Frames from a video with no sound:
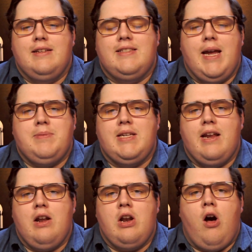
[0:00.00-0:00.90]
To stay up to
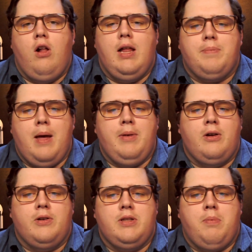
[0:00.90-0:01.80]
date on all upcoming
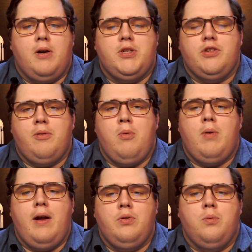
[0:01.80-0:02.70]
Earth departures from
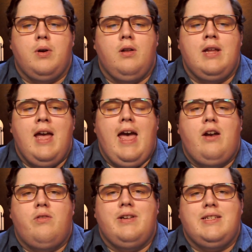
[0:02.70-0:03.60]
around the world,
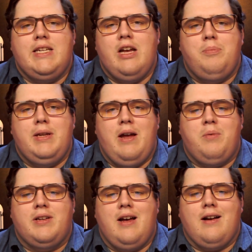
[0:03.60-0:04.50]
head over to T L P
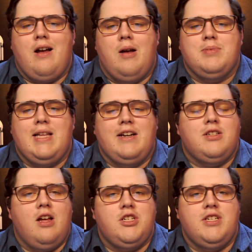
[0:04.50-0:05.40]
network dot com
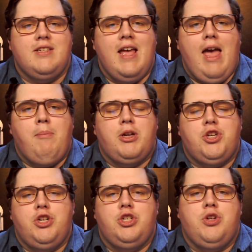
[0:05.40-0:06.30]
slash launches and make
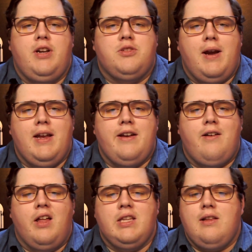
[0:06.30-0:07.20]
sure you join us right here
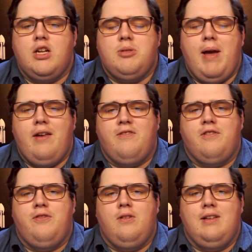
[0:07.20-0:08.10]
on the Launch Pad
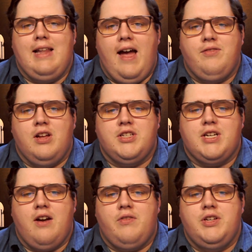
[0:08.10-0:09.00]
for full live launch
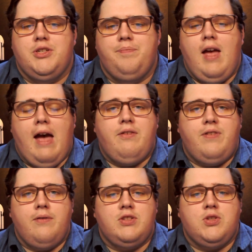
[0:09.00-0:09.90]
coverage. Have a
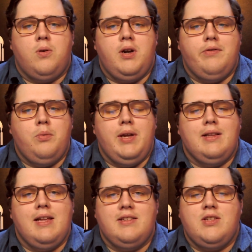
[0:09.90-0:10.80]
favorite story of the
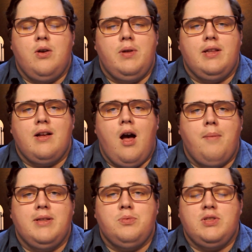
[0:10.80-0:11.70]
week? Let us know in the
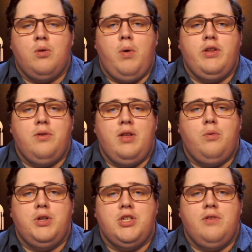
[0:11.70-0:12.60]
comments. Was there one you
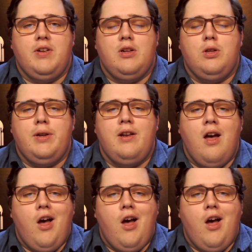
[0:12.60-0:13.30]
think we should have included?